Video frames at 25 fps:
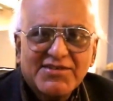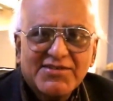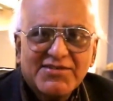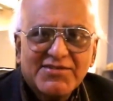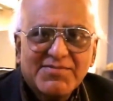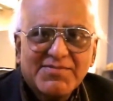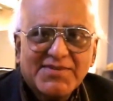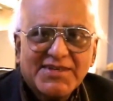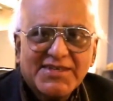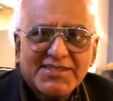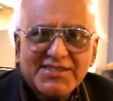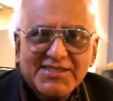
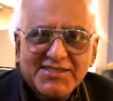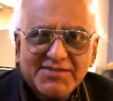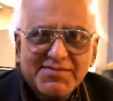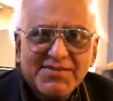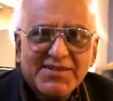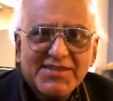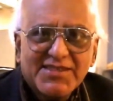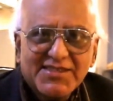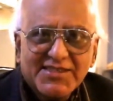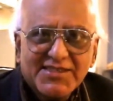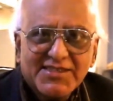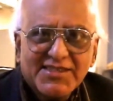to
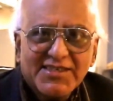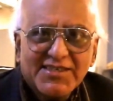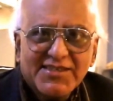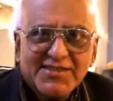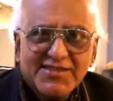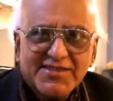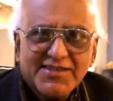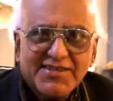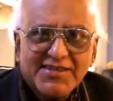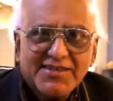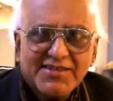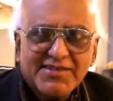participate in the
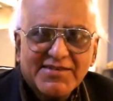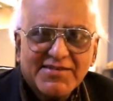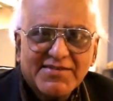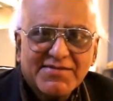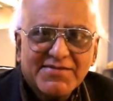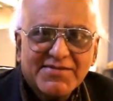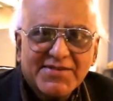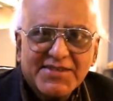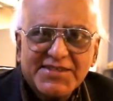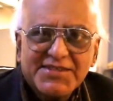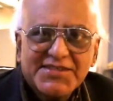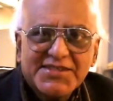literary
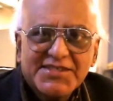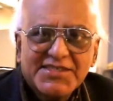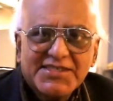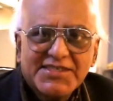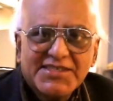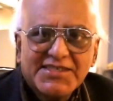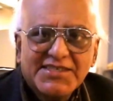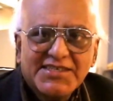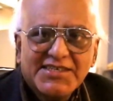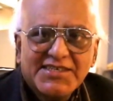conference,